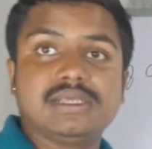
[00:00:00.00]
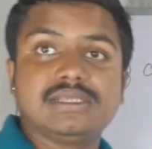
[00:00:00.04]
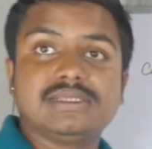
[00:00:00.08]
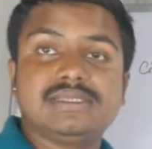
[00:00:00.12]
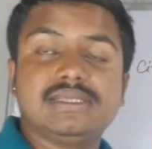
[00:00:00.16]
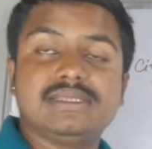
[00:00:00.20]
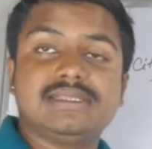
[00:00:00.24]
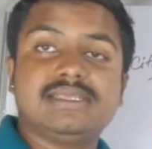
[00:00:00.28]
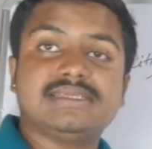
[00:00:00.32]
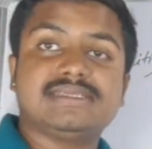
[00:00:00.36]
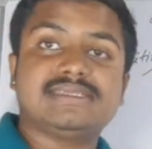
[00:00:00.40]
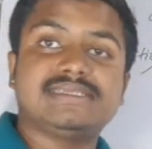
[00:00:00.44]

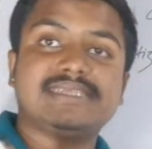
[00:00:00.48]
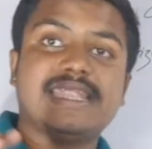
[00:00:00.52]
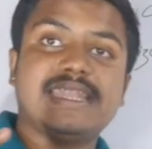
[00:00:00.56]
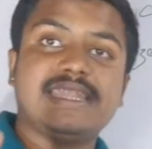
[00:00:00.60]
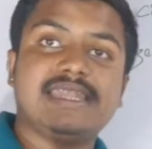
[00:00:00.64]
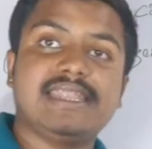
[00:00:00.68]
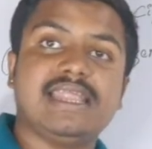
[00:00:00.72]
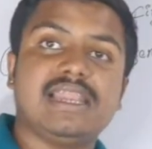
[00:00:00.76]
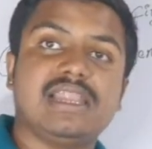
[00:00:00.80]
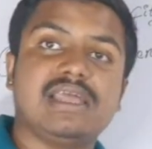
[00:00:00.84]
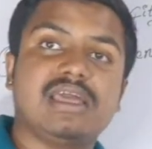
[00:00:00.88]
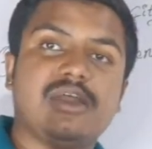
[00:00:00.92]
See, the
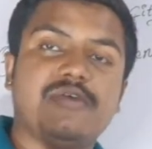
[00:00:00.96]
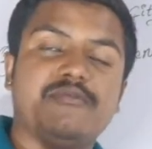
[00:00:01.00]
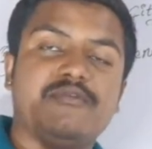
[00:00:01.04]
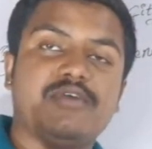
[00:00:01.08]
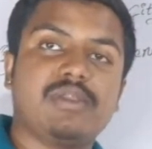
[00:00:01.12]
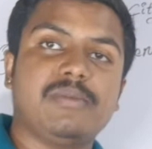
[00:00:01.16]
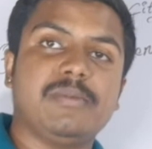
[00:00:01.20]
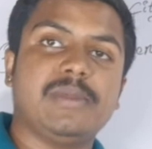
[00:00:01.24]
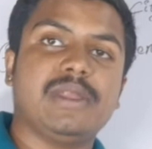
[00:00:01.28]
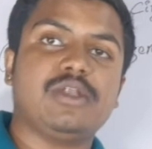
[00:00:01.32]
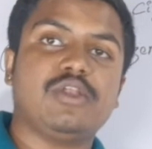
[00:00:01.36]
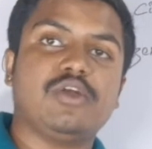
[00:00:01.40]
central
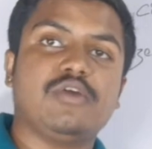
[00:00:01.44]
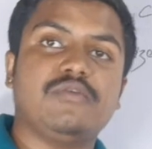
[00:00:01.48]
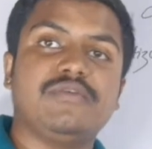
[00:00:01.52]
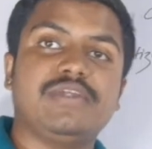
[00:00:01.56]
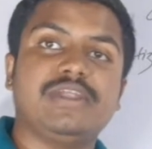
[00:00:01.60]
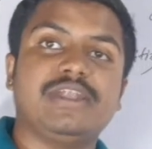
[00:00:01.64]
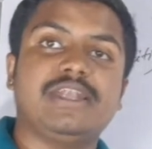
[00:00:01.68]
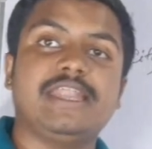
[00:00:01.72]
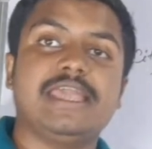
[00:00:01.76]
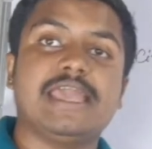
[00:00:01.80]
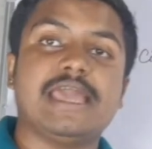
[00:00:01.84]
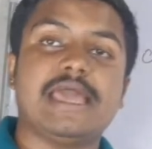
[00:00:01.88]
government of
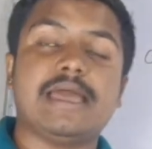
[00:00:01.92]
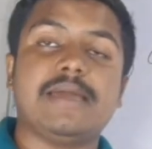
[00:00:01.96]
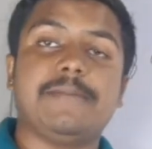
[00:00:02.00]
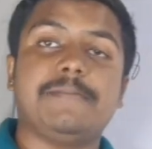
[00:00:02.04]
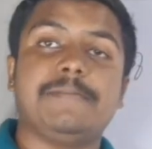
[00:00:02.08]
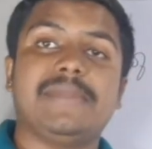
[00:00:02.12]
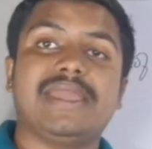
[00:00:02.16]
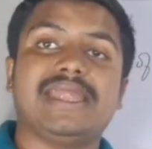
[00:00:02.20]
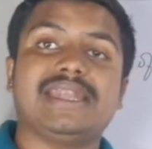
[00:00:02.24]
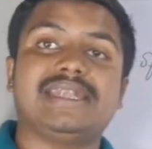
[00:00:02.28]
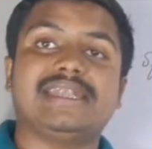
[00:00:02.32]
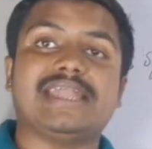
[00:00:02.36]
India
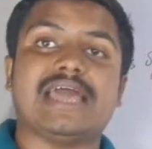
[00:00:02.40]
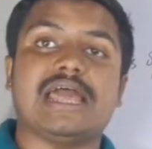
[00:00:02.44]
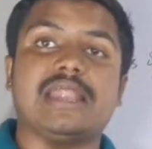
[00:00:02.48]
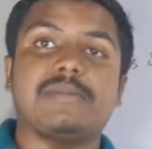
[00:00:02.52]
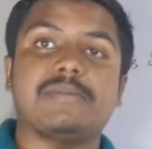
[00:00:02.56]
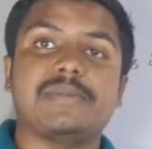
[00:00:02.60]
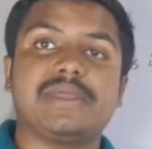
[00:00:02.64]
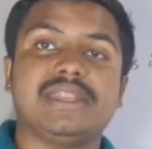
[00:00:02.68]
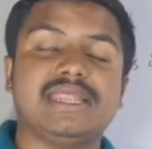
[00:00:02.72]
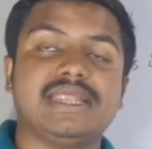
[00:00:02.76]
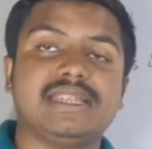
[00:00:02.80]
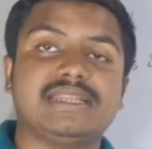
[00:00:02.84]
may
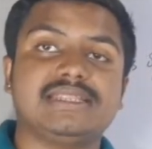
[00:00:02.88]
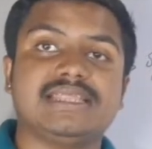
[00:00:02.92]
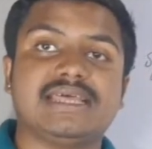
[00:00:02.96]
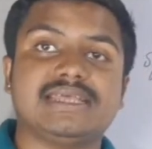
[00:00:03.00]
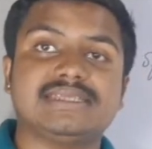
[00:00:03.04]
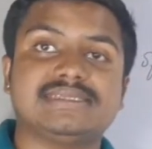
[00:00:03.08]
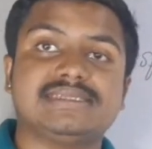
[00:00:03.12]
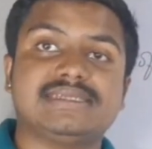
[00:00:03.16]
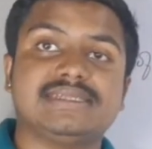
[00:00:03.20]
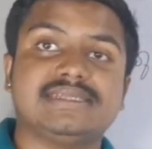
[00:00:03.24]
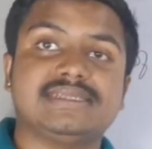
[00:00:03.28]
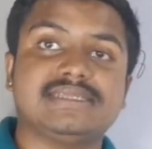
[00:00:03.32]
terminate
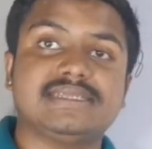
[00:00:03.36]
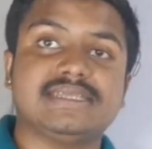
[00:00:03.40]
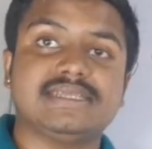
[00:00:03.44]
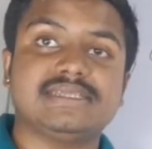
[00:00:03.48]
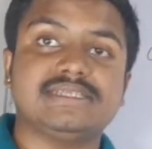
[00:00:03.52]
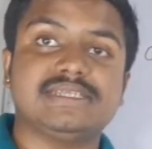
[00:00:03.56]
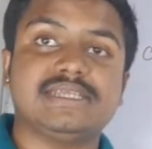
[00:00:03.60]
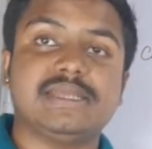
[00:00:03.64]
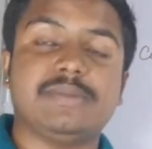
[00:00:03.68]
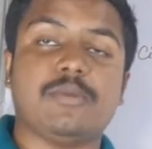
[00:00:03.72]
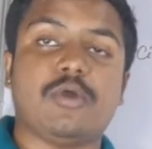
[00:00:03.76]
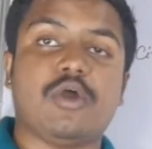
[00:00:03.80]
the
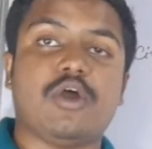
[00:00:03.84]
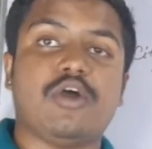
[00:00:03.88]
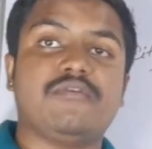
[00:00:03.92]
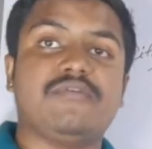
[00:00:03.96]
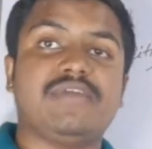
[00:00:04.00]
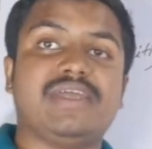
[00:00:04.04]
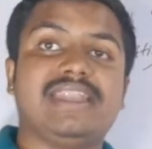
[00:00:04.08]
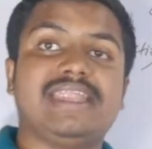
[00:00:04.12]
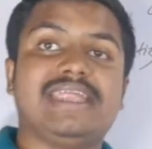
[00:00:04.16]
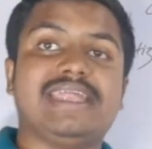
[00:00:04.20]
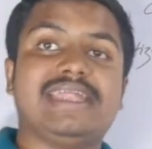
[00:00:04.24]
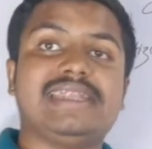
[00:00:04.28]
citizenship
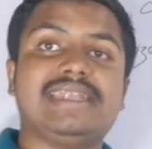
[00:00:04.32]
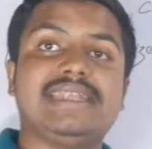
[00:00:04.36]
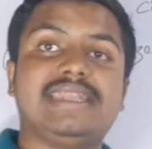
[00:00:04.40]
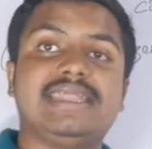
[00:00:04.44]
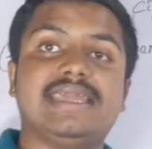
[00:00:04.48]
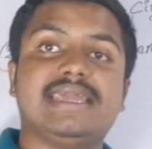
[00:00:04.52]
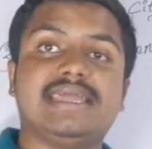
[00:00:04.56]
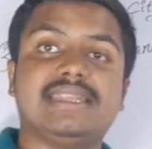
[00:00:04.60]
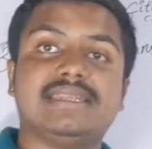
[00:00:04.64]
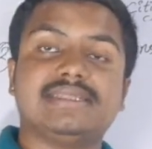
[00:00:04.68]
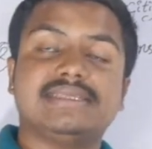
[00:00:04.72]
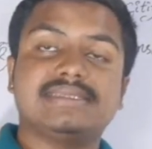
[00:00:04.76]
of an
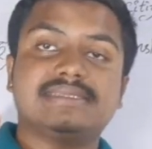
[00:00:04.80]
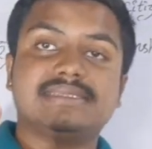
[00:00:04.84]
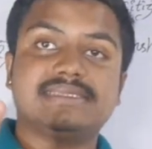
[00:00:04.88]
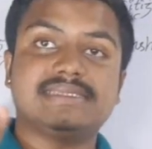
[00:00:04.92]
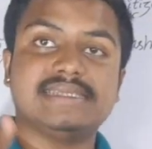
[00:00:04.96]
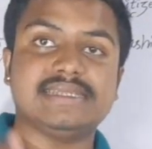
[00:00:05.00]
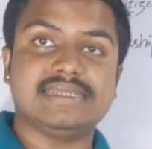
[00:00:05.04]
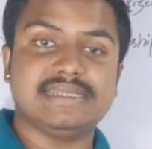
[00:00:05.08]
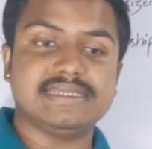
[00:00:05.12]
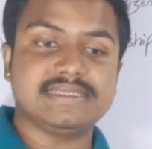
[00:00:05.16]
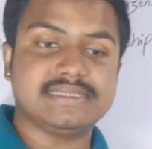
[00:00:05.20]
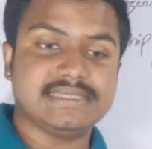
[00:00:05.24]
Indian
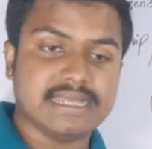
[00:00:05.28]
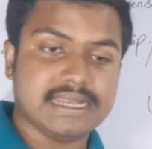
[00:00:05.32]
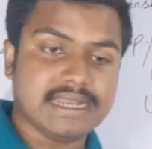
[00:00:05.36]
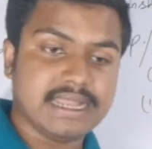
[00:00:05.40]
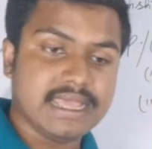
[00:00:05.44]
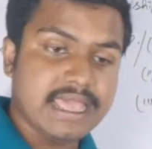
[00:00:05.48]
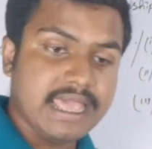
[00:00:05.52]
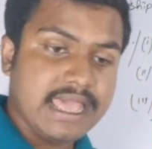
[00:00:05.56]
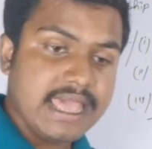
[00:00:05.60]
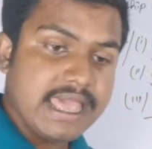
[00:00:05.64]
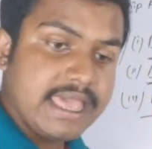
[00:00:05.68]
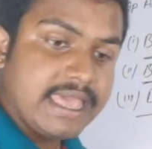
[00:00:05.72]
citizen
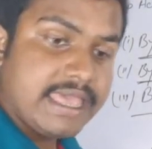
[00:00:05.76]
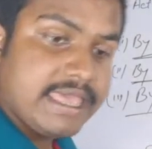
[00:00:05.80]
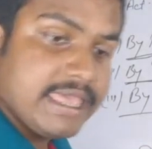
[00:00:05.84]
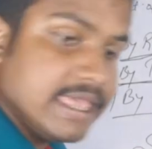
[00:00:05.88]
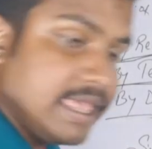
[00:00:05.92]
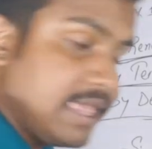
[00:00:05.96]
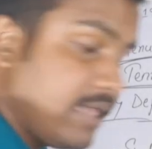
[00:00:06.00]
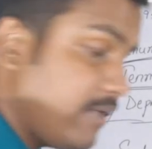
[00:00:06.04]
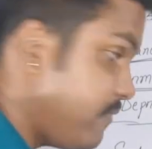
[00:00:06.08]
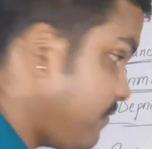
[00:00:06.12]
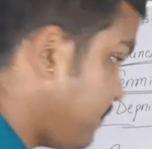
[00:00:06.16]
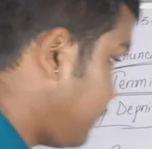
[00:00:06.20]

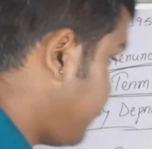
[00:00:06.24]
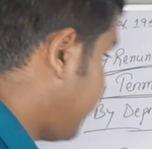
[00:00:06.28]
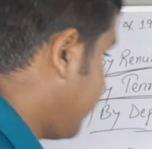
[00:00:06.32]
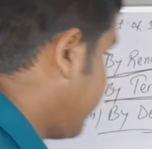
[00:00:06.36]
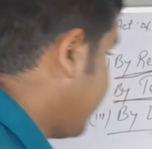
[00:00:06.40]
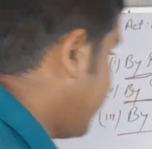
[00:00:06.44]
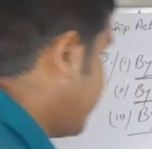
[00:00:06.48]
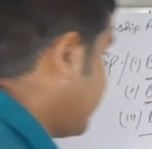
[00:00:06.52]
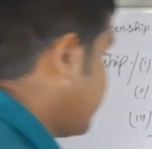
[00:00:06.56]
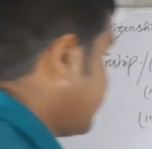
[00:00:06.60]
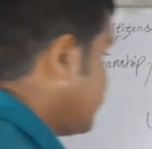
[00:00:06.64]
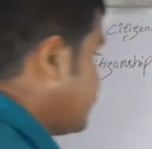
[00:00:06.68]
if
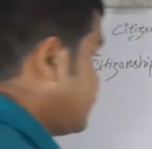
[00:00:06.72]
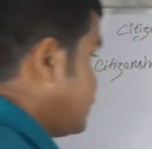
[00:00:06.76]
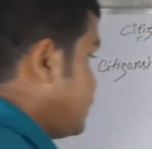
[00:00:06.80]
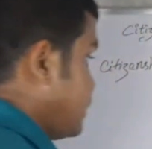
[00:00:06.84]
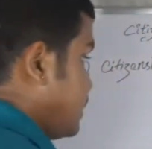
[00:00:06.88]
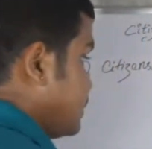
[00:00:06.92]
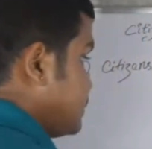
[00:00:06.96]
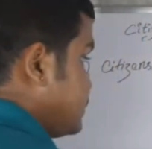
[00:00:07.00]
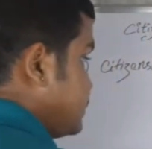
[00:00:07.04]
the